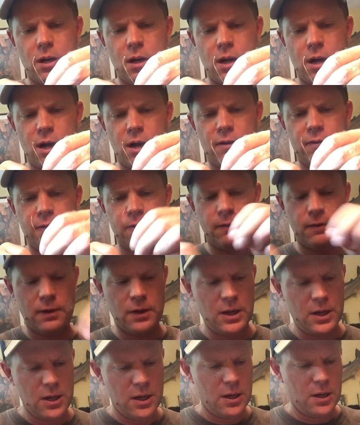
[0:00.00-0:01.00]
off.
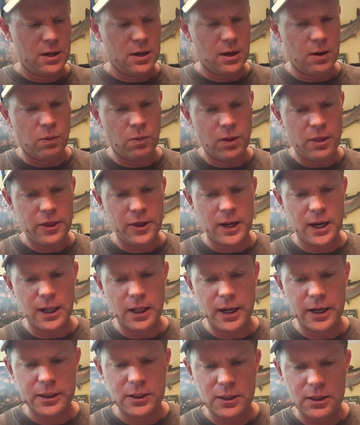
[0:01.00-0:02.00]
Now one thing I like